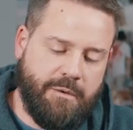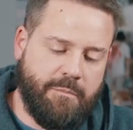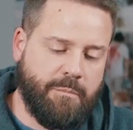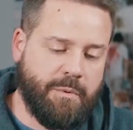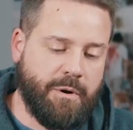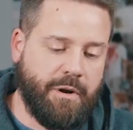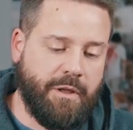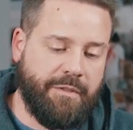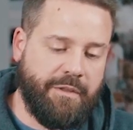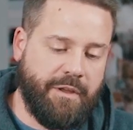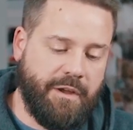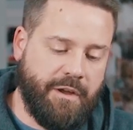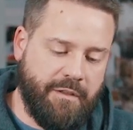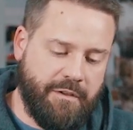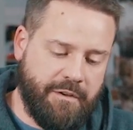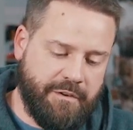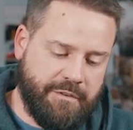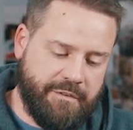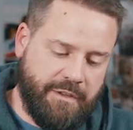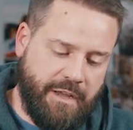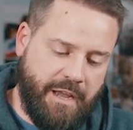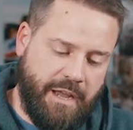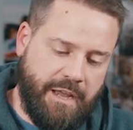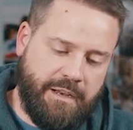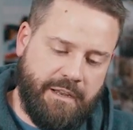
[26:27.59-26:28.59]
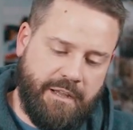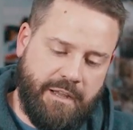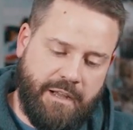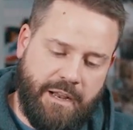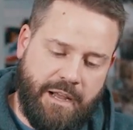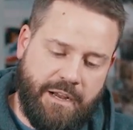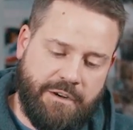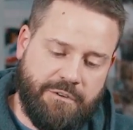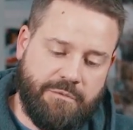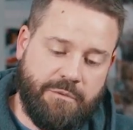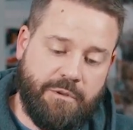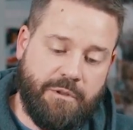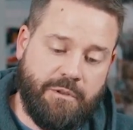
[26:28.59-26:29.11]
But on the other side, it
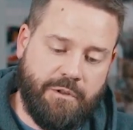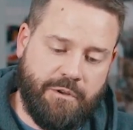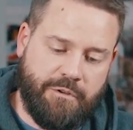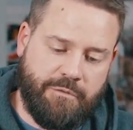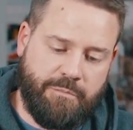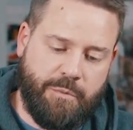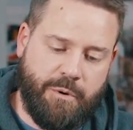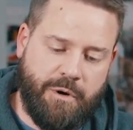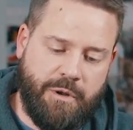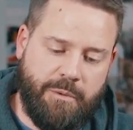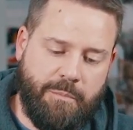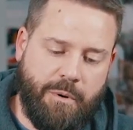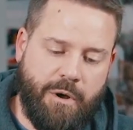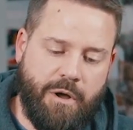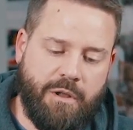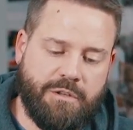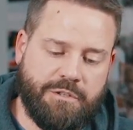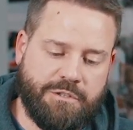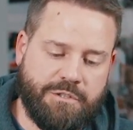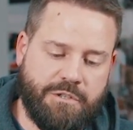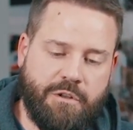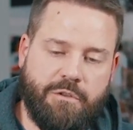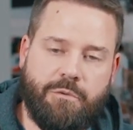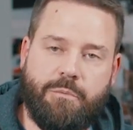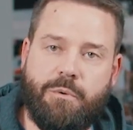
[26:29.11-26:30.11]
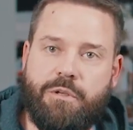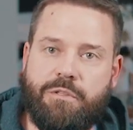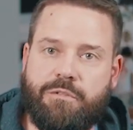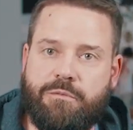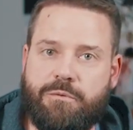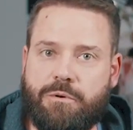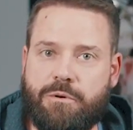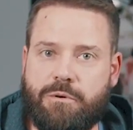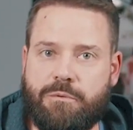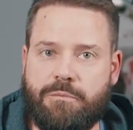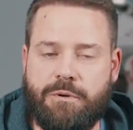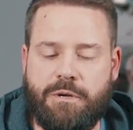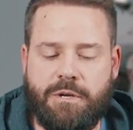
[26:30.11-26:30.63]
actually looks pretty polished all the way
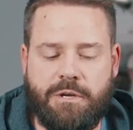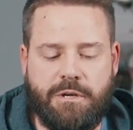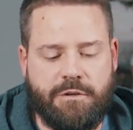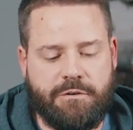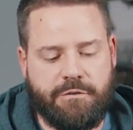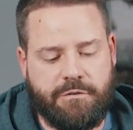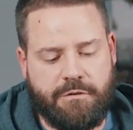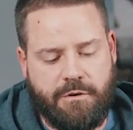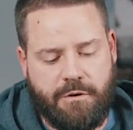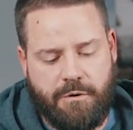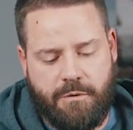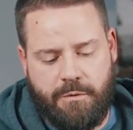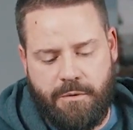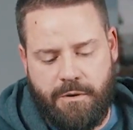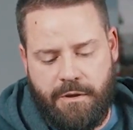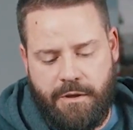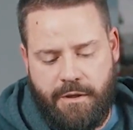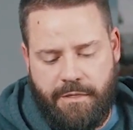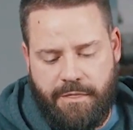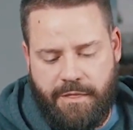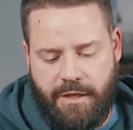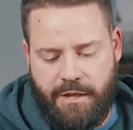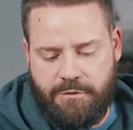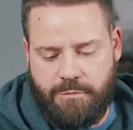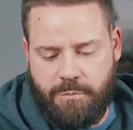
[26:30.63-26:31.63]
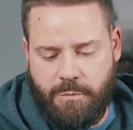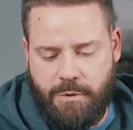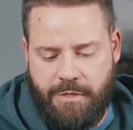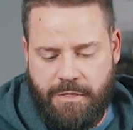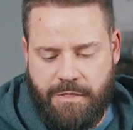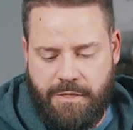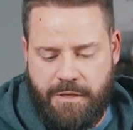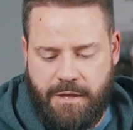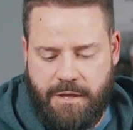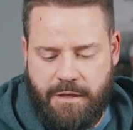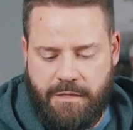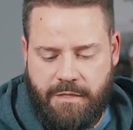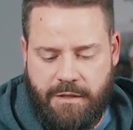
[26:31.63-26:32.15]
through. So that's one
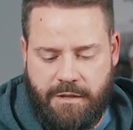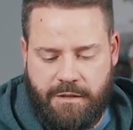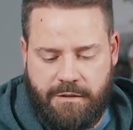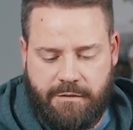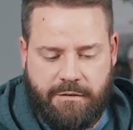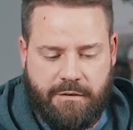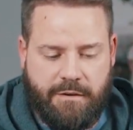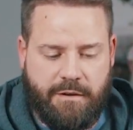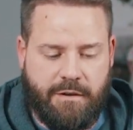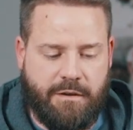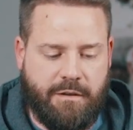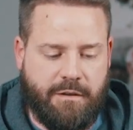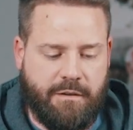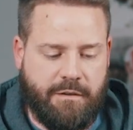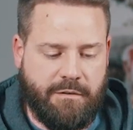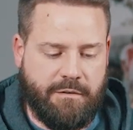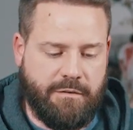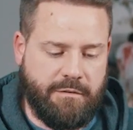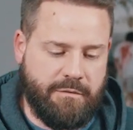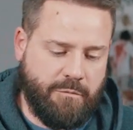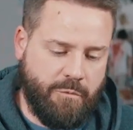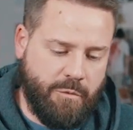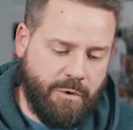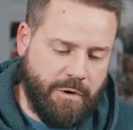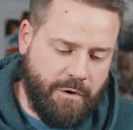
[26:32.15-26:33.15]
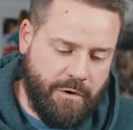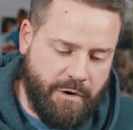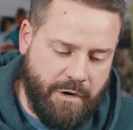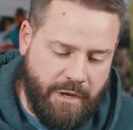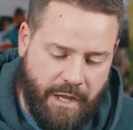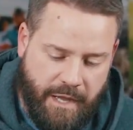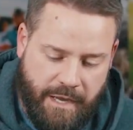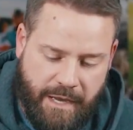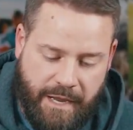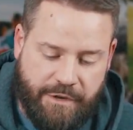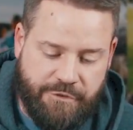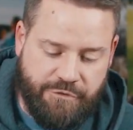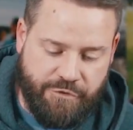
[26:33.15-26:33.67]
thing that,
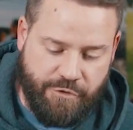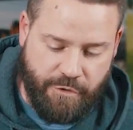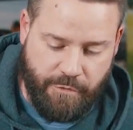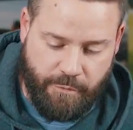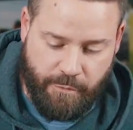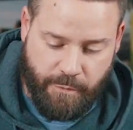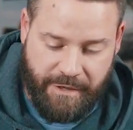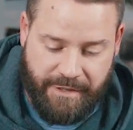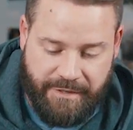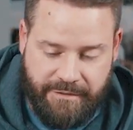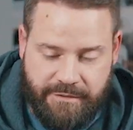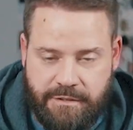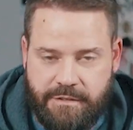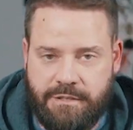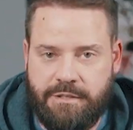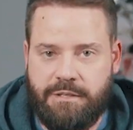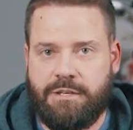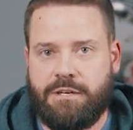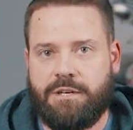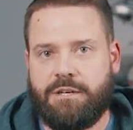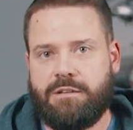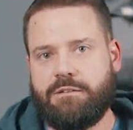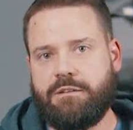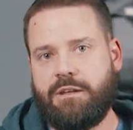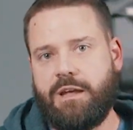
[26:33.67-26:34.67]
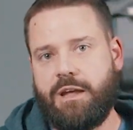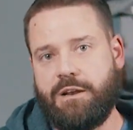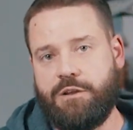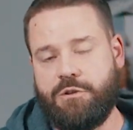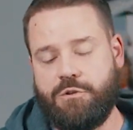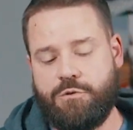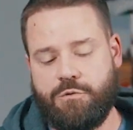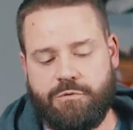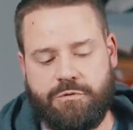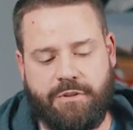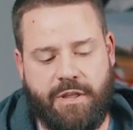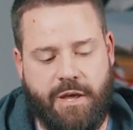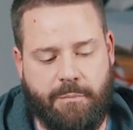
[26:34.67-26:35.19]
an extra reason to kind of
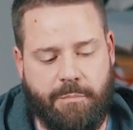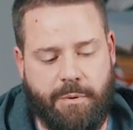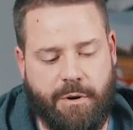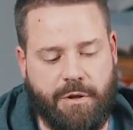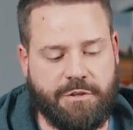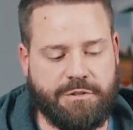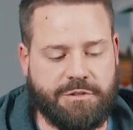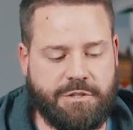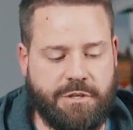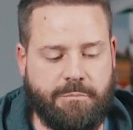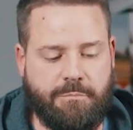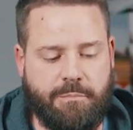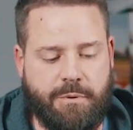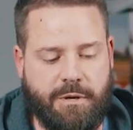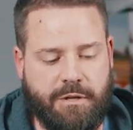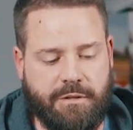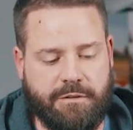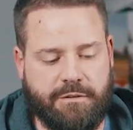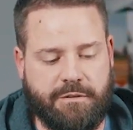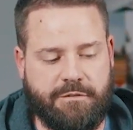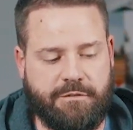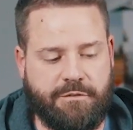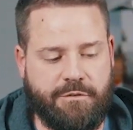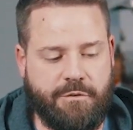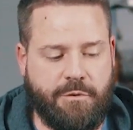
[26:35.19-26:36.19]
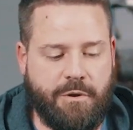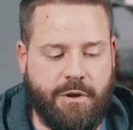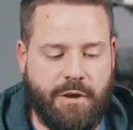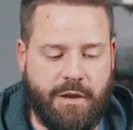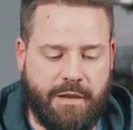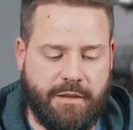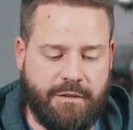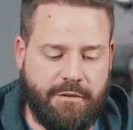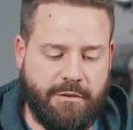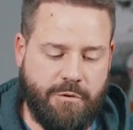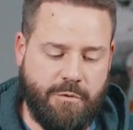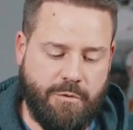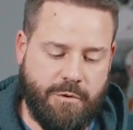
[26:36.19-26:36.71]
use that polishing belt is
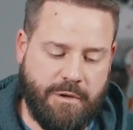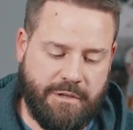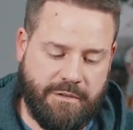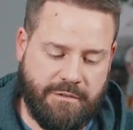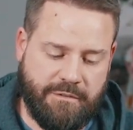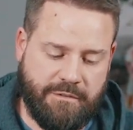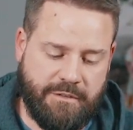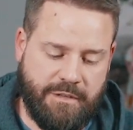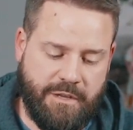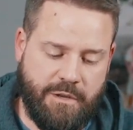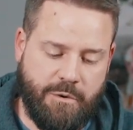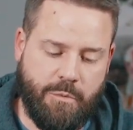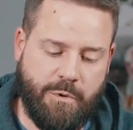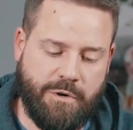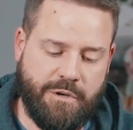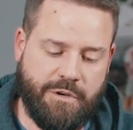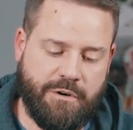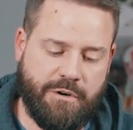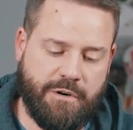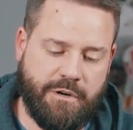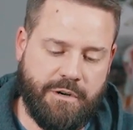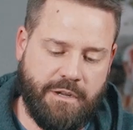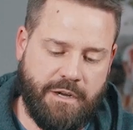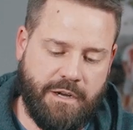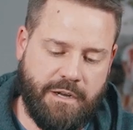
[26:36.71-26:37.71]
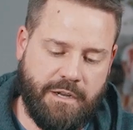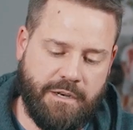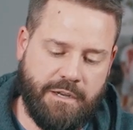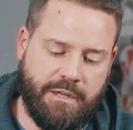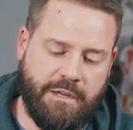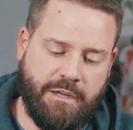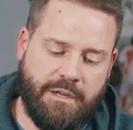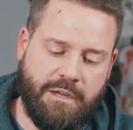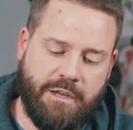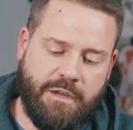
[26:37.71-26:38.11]
you can see when you're done